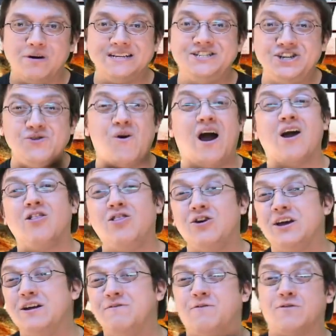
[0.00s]
but you are
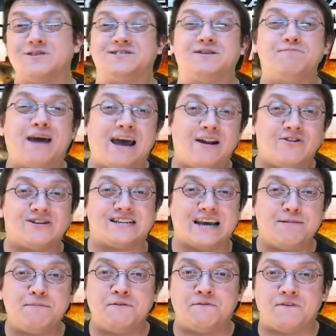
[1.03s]
looking for some
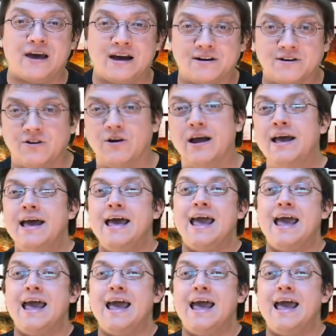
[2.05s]
entertainment factor.